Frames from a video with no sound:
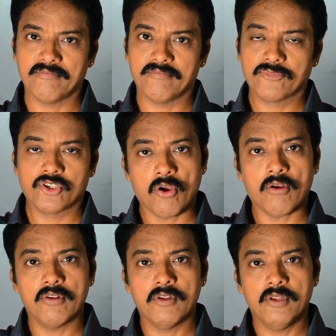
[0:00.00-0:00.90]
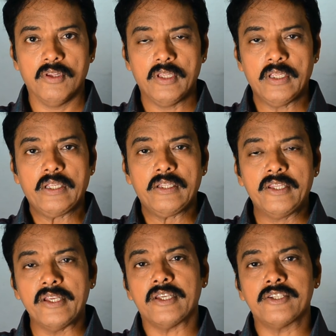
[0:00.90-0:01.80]
So
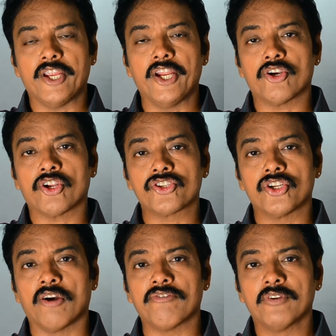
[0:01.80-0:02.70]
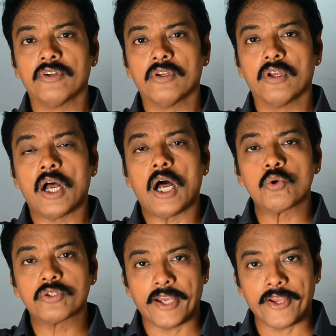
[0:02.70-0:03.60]
this is the introduction of
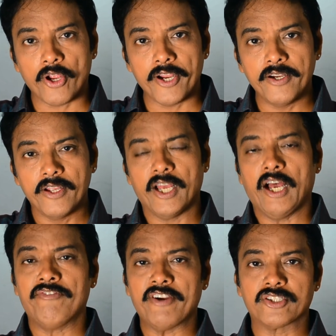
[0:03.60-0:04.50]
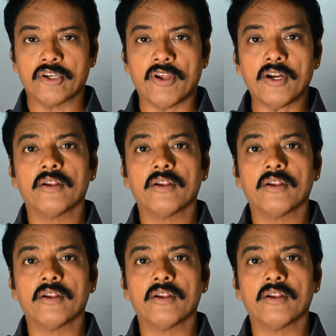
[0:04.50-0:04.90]
how thyroid affects our